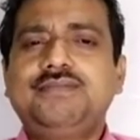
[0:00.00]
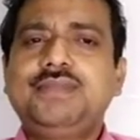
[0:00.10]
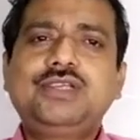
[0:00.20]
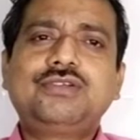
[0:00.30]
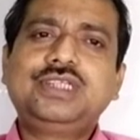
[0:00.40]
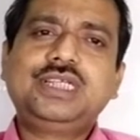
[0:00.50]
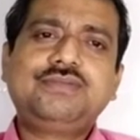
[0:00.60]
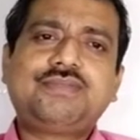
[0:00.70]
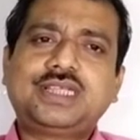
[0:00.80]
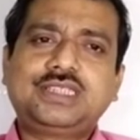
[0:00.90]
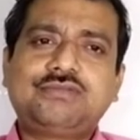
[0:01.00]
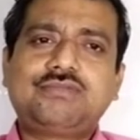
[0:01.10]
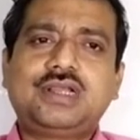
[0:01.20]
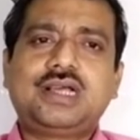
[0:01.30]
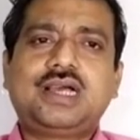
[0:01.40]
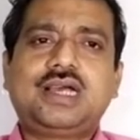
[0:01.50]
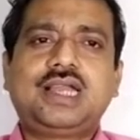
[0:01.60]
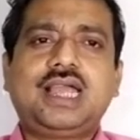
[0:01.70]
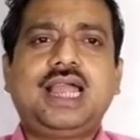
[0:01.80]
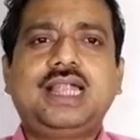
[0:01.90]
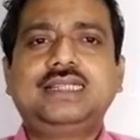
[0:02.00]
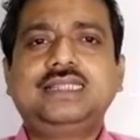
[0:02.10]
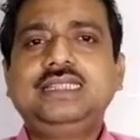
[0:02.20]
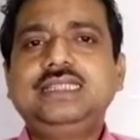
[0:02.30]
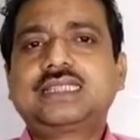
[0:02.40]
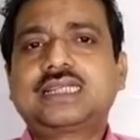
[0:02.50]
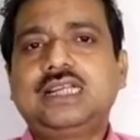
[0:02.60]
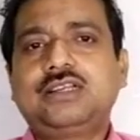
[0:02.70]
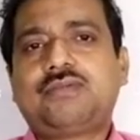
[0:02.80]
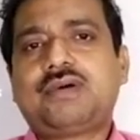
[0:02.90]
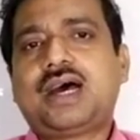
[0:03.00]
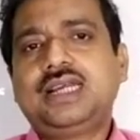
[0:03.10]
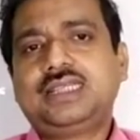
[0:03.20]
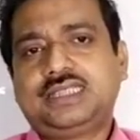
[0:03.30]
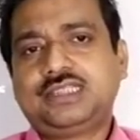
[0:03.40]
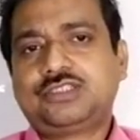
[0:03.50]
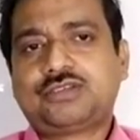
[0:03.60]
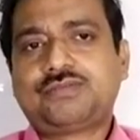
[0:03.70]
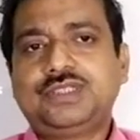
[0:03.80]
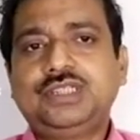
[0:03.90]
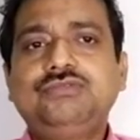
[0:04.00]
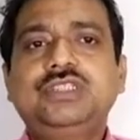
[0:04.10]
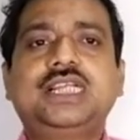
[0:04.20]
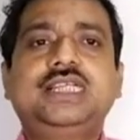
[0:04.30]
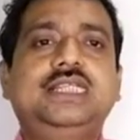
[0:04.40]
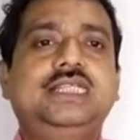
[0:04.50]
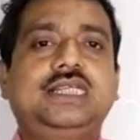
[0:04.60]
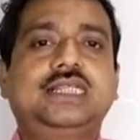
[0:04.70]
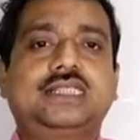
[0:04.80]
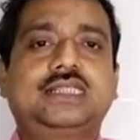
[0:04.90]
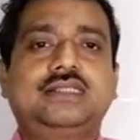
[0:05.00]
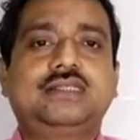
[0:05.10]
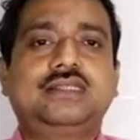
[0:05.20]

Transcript: Milton in particular had this kind of high sense of duty and dedication.